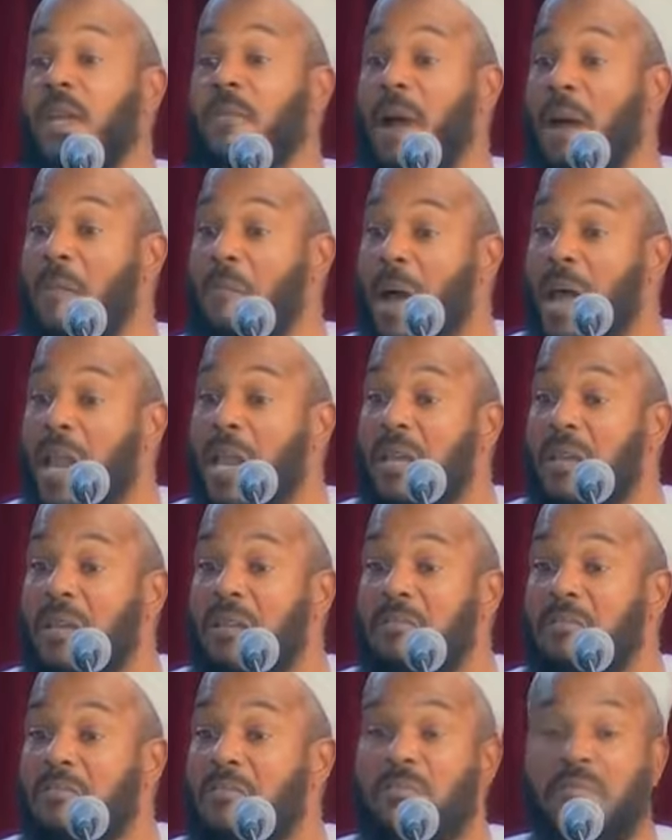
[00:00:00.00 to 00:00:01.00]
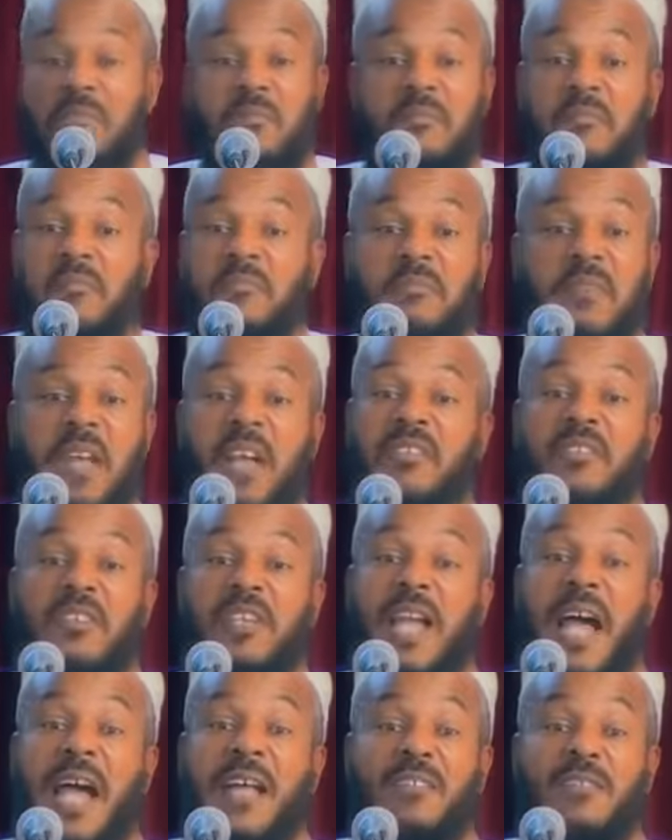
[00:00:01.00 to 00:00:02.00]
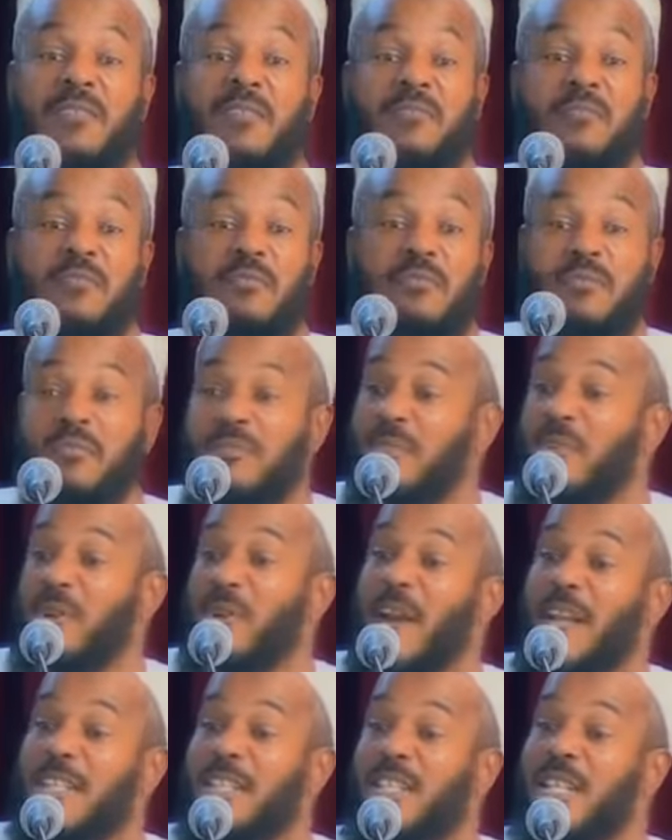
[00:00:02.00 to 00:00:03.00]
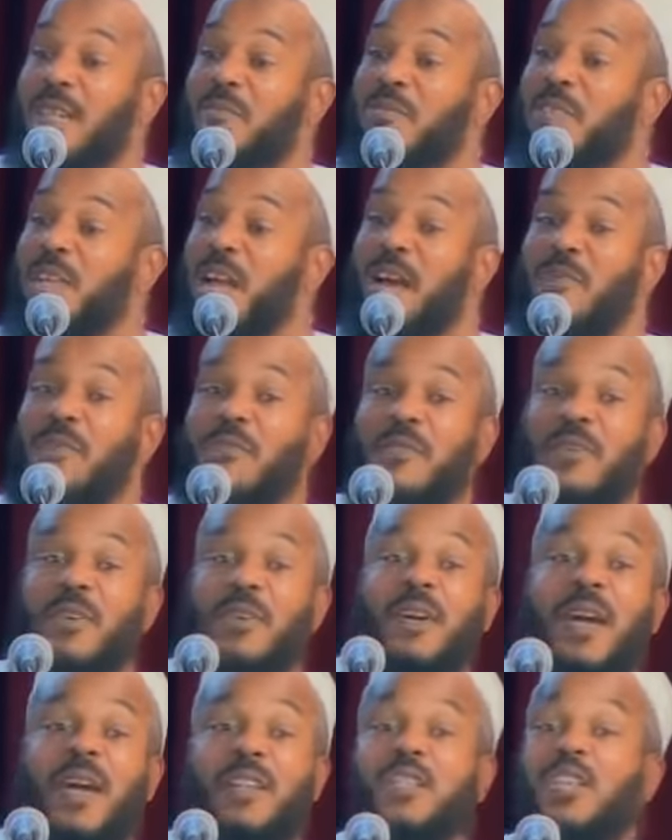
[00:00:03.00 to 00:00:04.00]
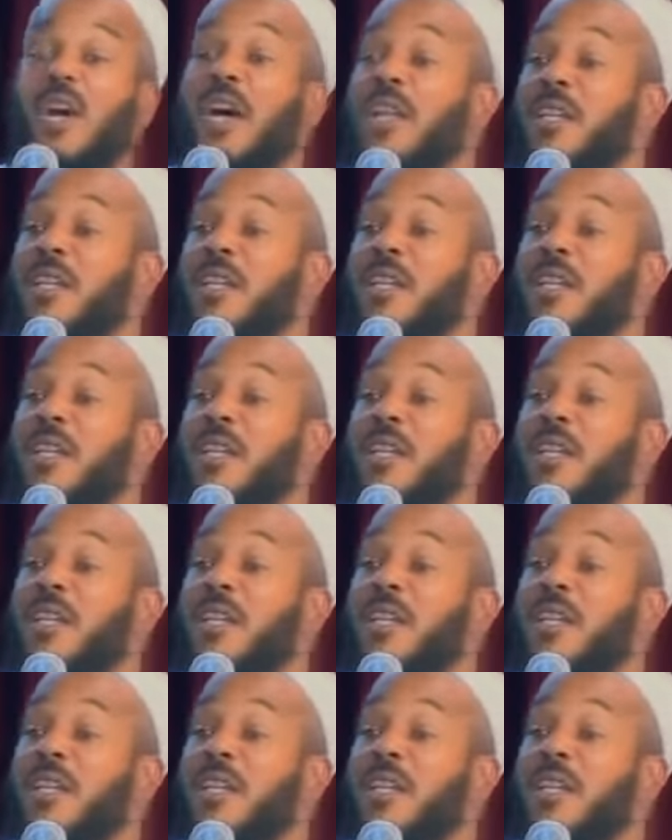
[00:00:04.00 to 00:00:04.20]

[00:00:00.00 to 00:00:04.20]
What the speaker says: Imam Malik, next class, corrected himself and